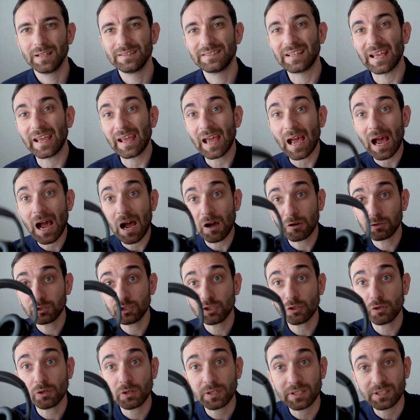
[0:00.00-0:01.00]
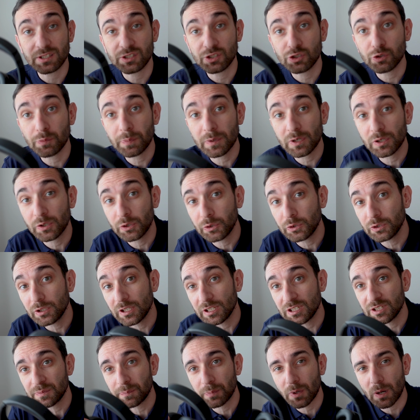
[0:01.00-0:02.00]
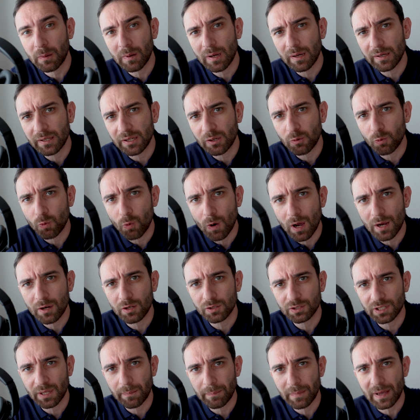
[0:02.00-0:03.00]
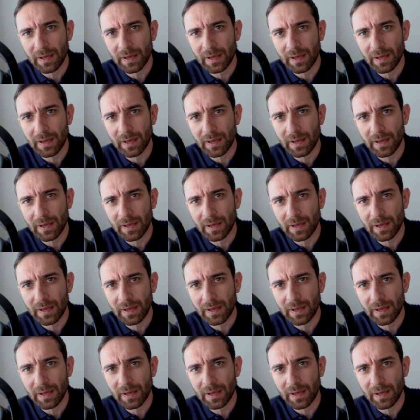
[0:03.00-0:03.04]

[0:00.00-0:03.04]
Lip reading: The audio is super good, it's probably one of the